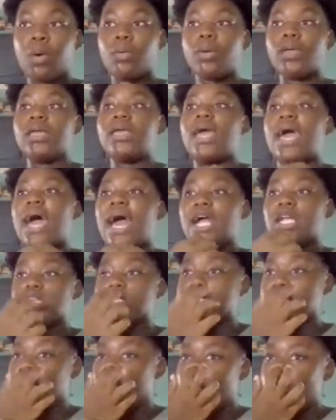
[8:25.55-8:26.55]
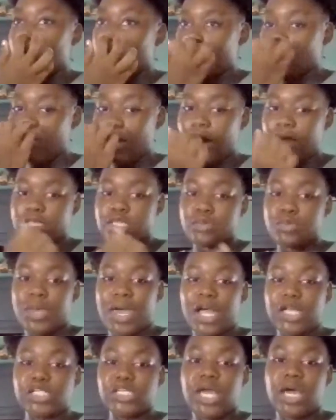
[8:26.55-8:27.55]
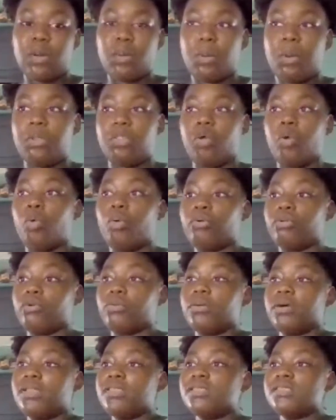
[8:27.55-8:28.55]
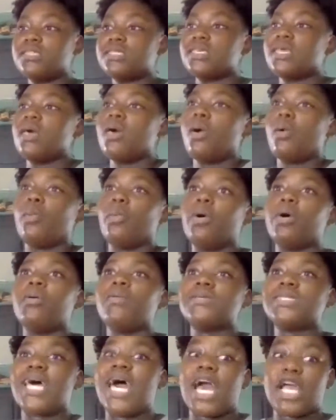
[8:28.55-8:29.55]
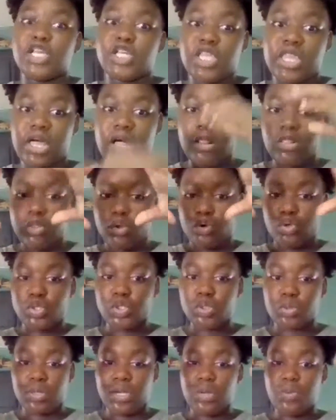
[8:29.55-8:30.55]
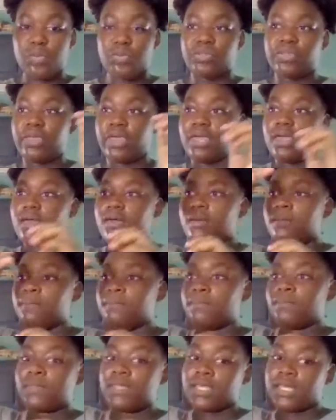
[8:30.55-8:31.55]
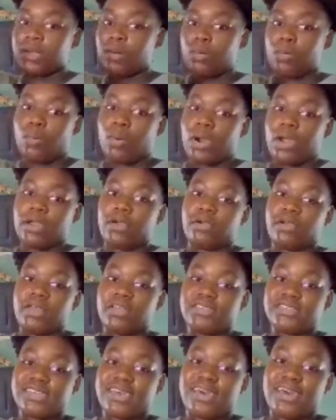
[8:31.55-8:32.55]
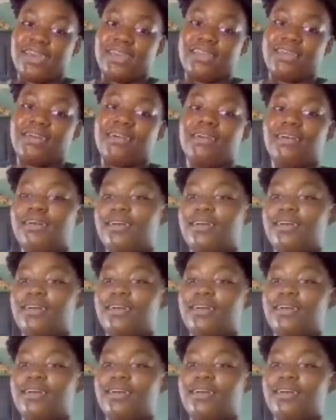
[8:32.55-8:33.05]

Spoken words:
We actually, at one of our houses, we actually had one of the older ones where it was actually like a little screen with like wiry side.